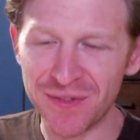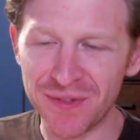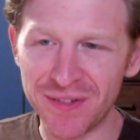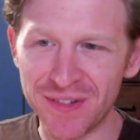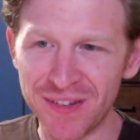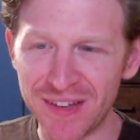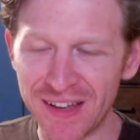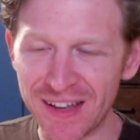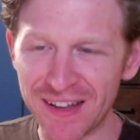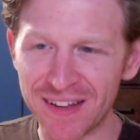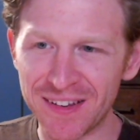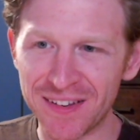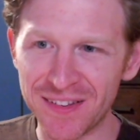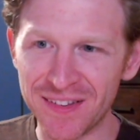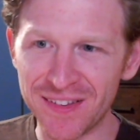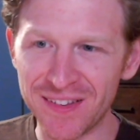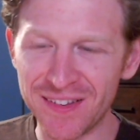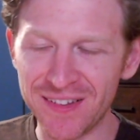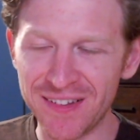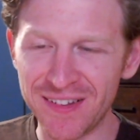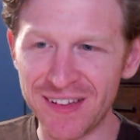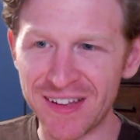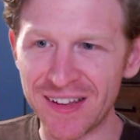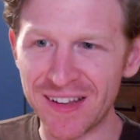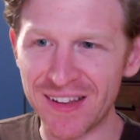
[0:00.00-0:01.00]
get
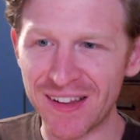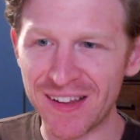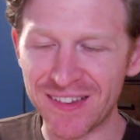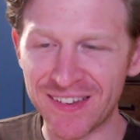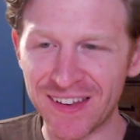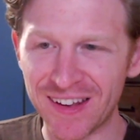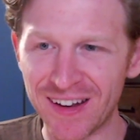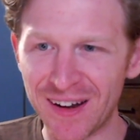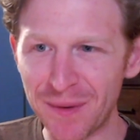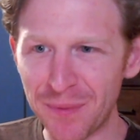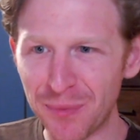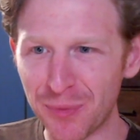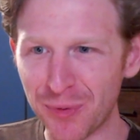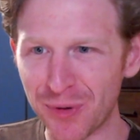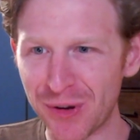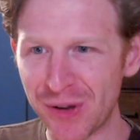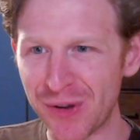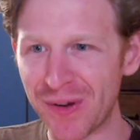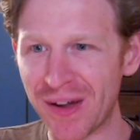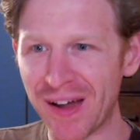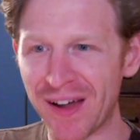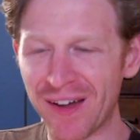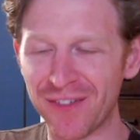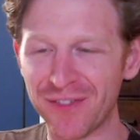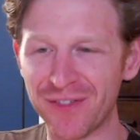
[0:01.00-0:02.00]
get it set up where
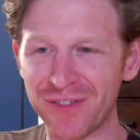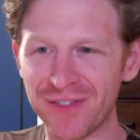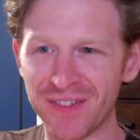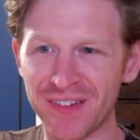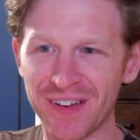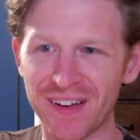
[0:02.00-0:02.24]
you have